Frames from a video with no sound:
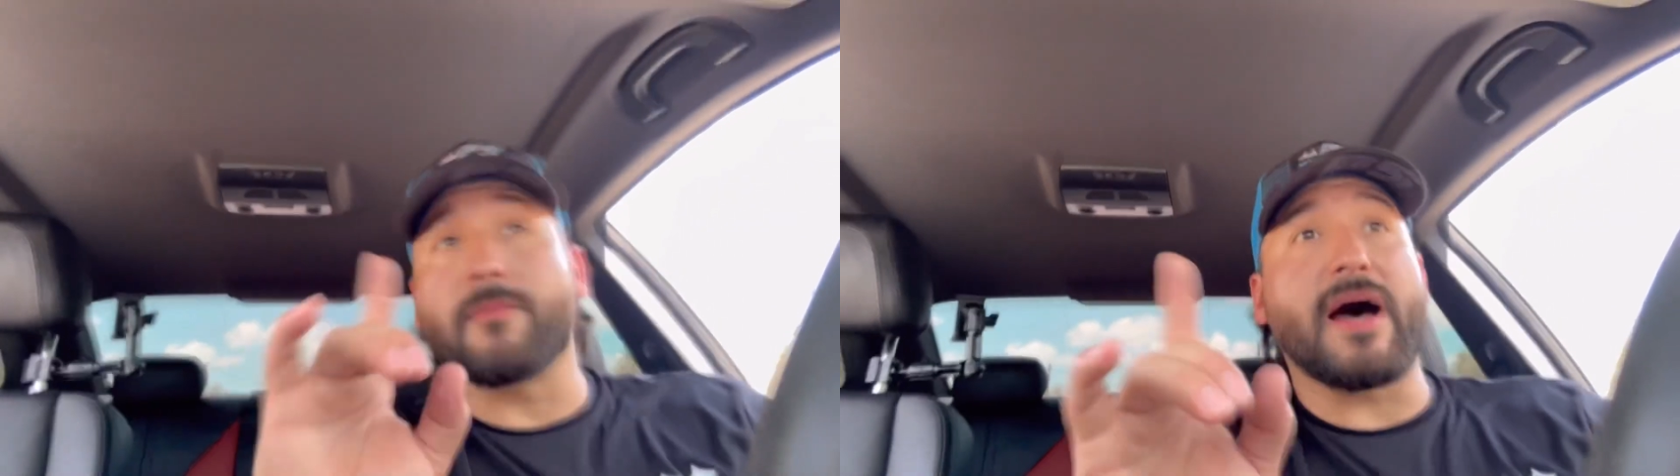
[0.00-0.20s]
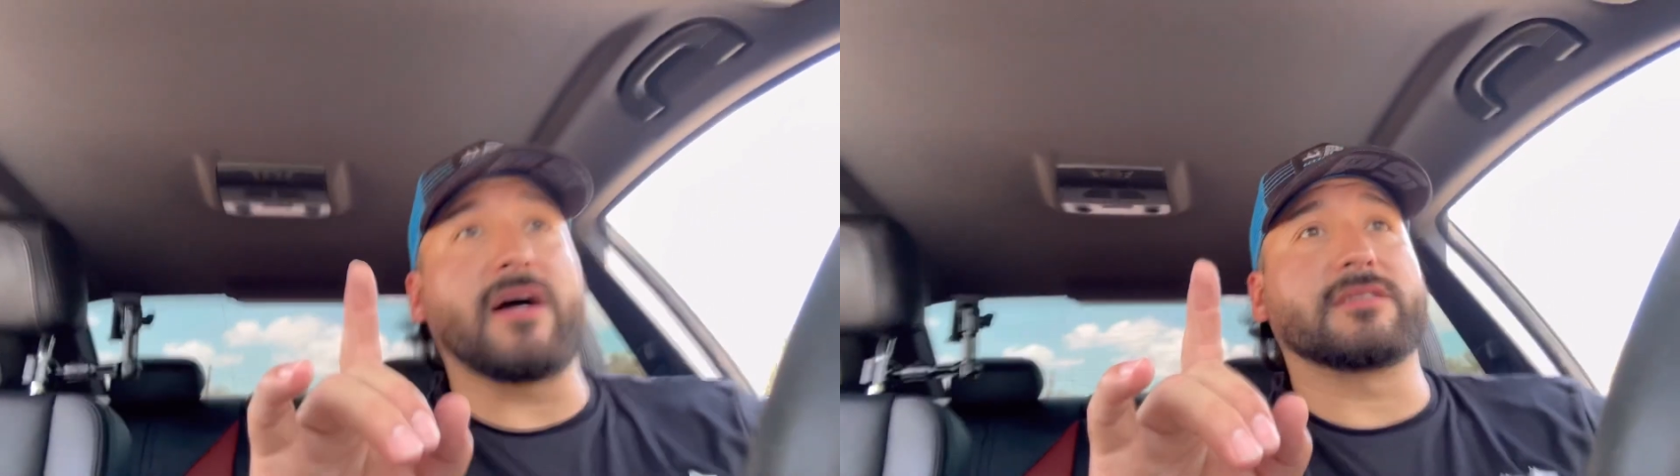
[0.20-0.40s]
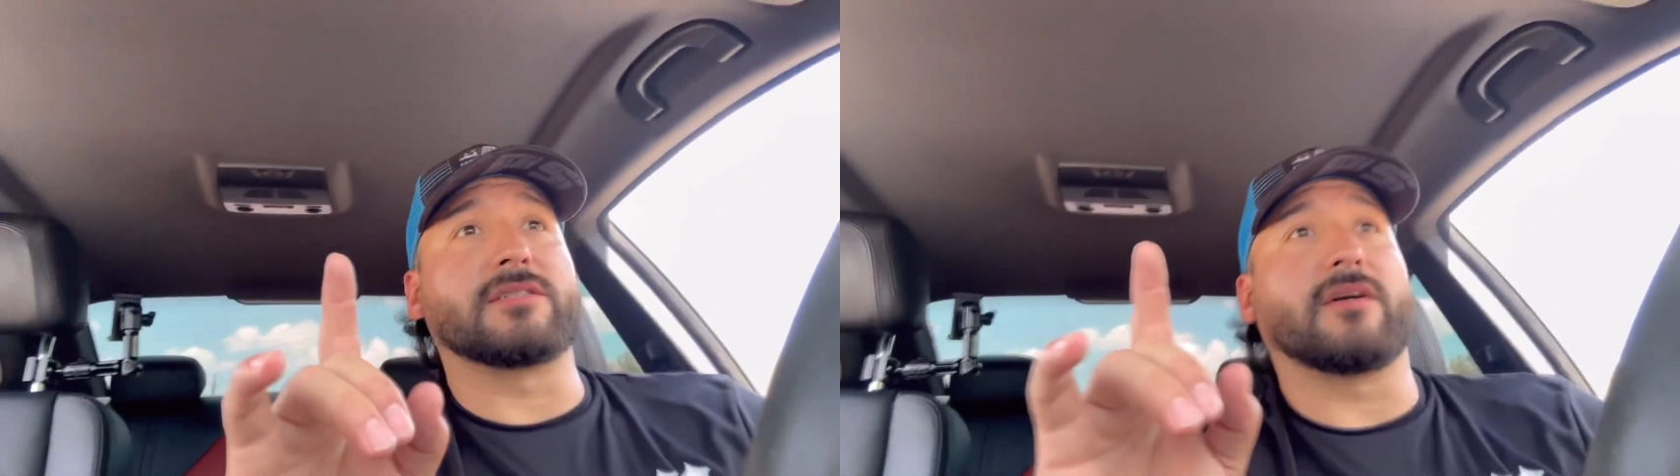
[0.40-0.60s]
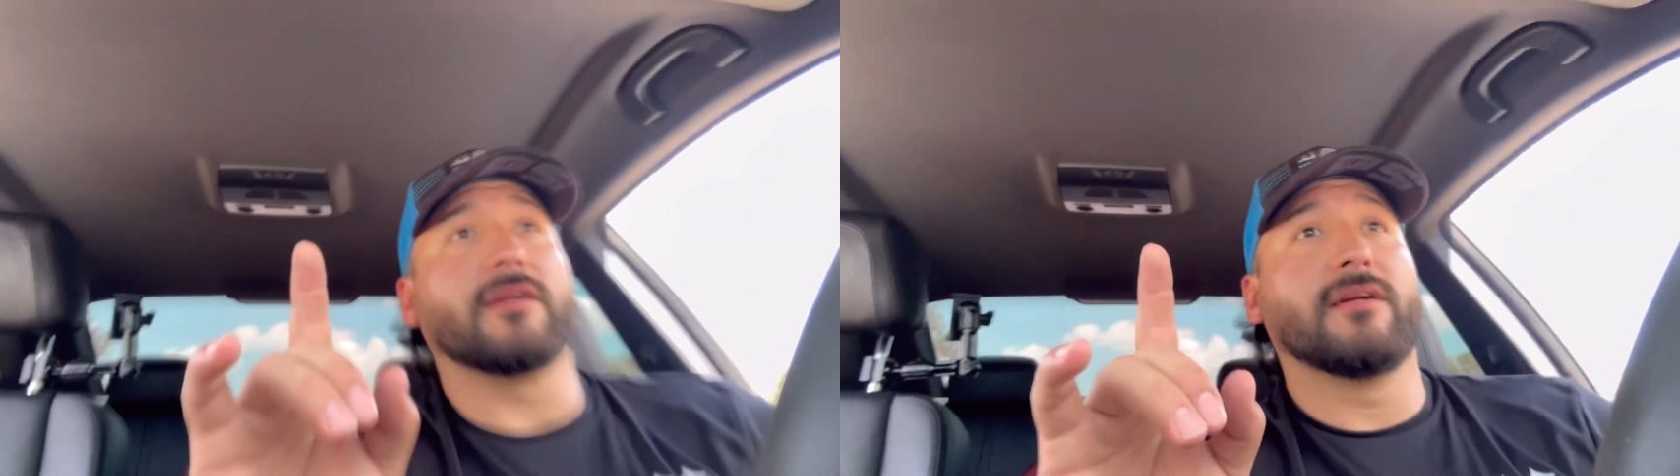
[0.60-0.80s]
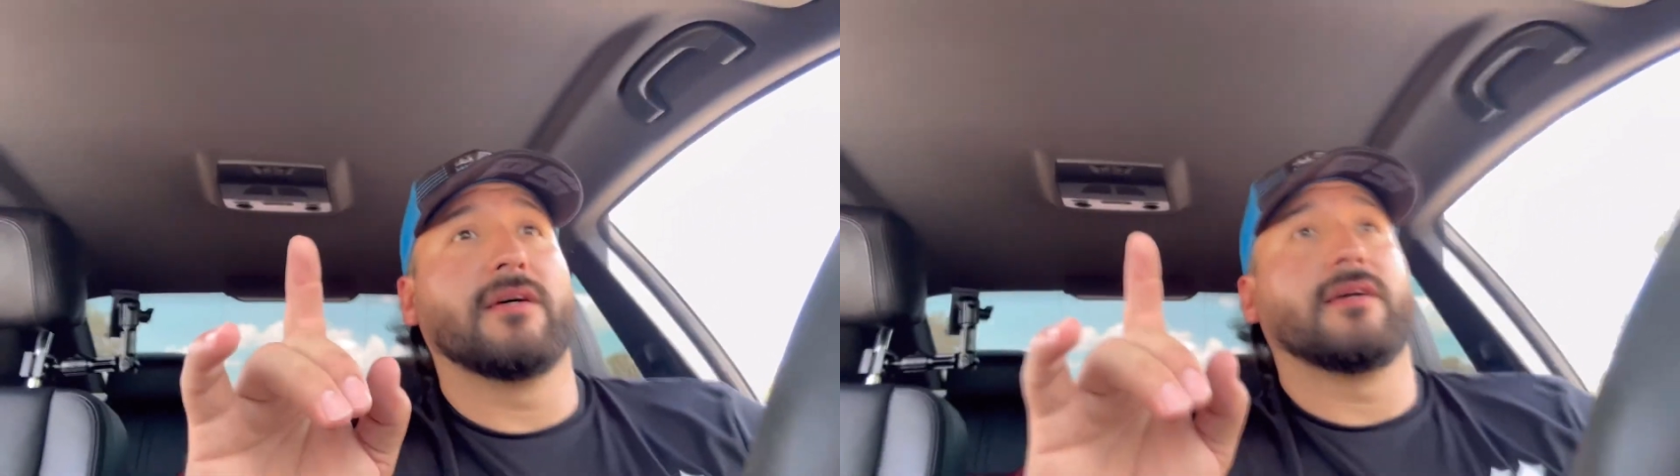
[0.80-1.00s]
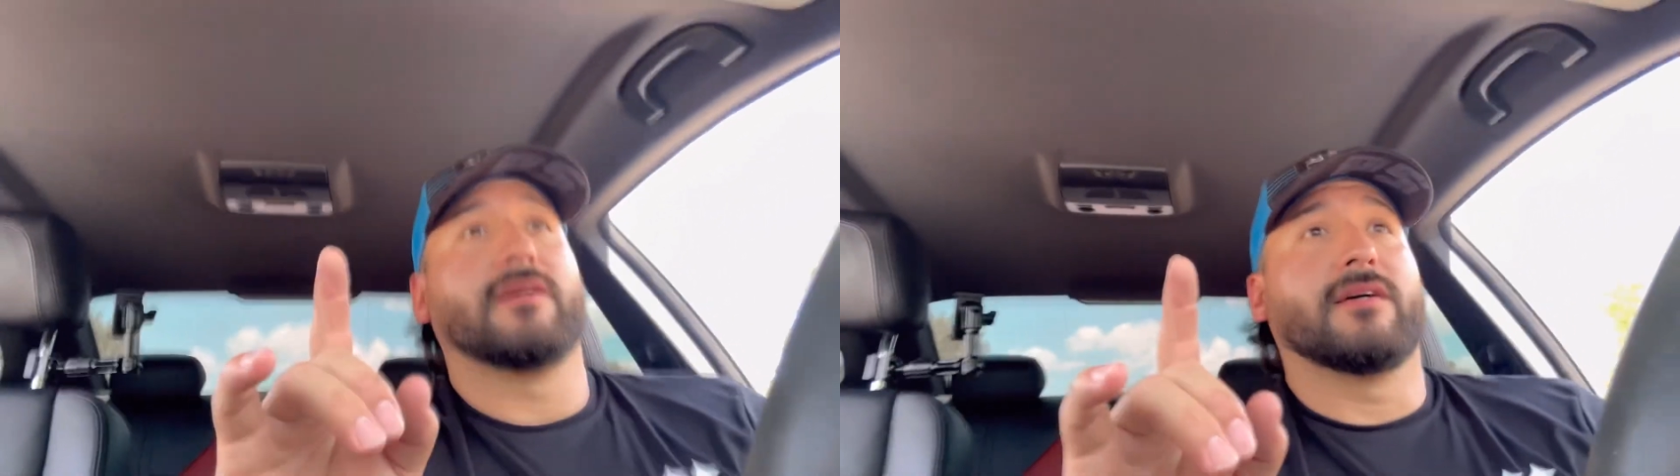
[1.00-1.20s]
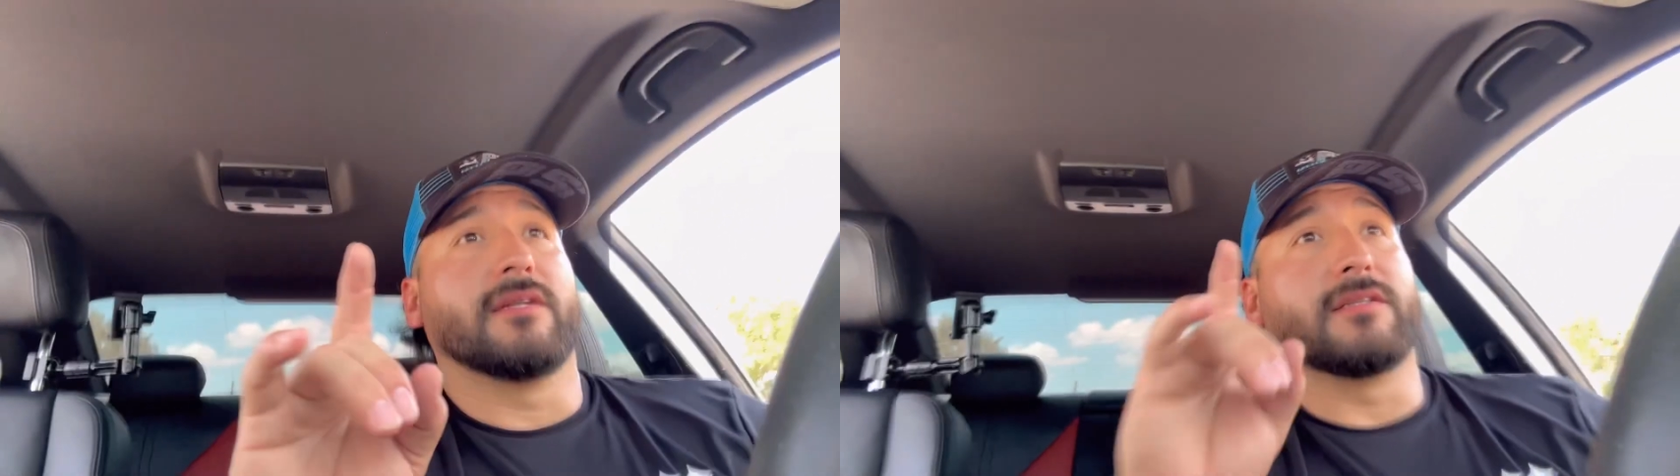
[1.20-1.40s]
my house is on.